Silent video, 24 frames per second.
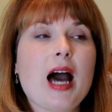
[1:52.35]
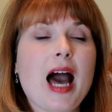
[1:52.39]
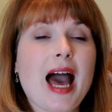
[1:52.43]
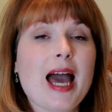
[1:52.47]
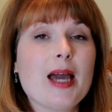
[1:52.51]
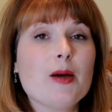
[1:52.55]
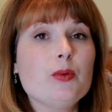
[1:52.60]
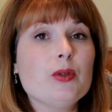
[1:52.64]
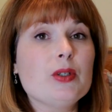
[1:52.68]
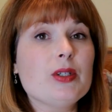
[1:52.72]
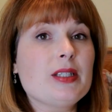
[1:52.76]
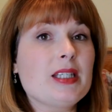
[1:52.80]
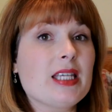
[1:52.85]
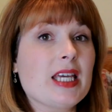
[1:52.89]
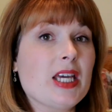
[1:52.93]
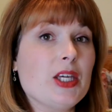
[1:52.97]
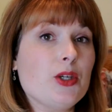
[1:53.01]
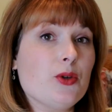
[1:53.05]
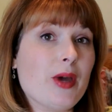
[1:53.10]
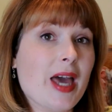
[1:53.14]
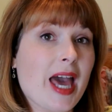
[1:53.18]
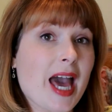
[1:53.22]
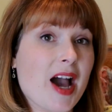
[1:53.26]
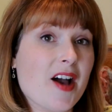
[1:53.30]
I will
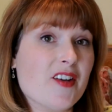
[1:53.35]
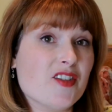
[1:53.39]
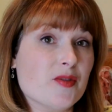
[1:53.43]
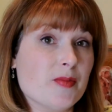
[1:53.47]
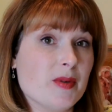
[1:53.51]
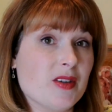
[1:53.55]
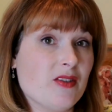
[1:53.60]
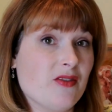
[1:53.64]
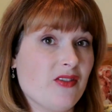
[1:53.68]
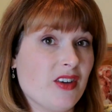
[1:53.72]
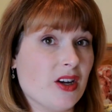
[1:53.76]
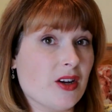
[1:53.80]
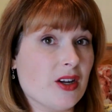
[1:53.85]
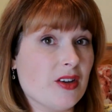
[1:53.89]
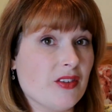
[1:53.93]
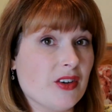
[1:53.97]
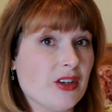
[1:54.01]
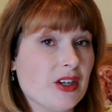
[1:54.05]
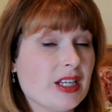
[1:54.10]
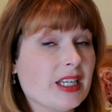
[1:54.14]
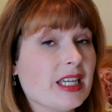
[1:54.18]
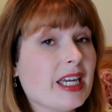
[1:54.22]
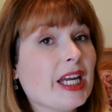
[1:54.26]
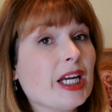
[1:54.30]
say you have to be very,
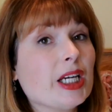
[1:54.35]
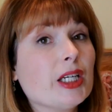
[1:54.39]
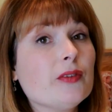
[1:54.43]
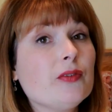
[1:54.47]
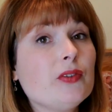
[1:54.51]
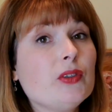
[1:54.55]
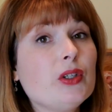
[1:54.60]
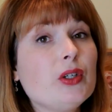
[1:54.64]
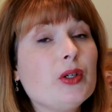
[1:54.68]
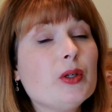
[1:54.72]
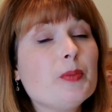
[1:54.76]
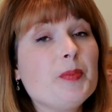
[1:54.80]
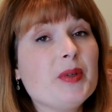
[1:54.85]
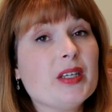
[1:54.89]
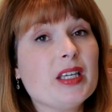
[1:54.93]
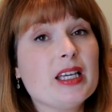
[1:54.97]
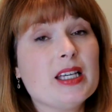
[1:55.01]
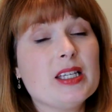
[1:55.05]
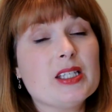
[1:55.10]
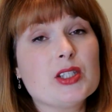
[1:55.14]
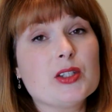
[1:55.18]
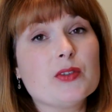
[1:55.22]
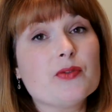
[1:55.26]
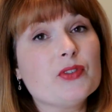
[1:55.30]
very careful,
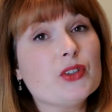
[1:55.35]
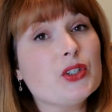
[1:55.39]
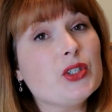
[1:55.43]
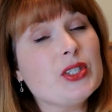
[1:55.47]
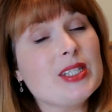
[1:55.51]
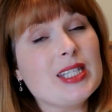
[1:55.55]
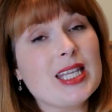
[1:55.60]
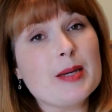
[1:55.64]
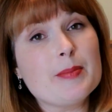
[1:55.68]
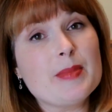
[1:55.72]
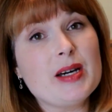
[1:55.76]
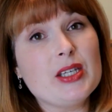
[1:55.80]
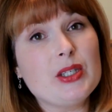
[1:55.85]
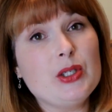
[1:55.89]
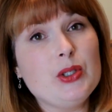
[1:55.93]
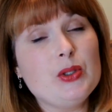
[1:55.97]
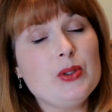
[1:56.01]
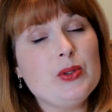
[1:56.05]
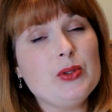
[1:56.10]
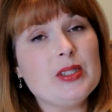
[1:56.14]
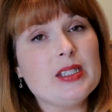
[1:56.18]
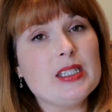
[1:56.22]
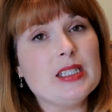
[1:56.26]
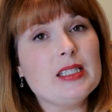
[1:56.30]
because the first time I
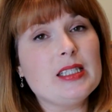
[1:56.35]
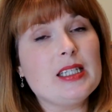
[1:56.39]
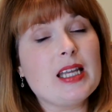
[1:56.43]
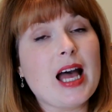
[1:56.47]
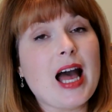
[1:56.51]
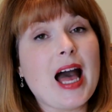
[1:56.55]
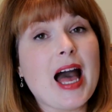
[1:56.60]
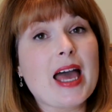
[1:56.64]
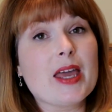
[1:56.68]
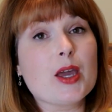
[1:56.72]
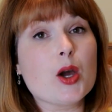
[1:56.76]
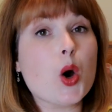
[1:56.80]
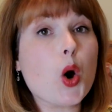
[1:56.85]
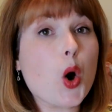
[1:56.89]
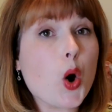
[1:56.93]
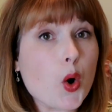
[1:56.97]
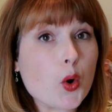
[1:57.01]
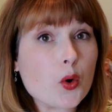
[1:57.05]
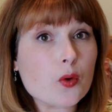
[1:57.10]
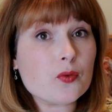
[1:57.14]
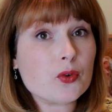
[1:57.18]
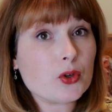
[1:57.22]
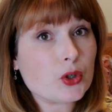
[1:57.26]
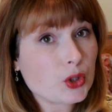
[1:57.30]
used it, I
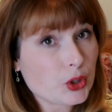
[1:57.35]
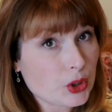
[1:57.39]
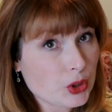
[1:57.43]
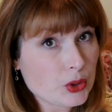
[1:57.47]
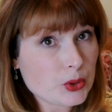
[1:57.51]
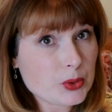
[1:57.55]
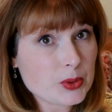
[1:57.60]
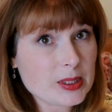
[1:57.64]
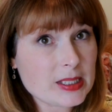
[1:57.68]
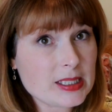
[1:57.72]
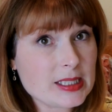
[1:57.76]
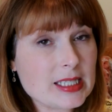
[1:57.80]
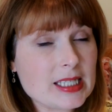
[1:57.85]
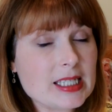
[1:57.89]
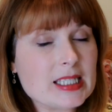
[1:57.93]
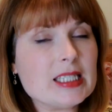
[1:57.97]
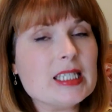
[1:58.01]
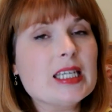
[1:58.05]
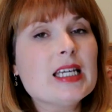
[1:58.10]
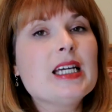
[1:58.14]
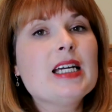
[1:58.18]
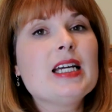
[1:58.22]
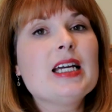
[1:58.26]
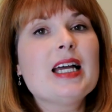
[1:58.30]
overused
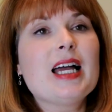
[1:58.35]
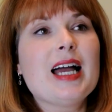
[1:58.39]
it,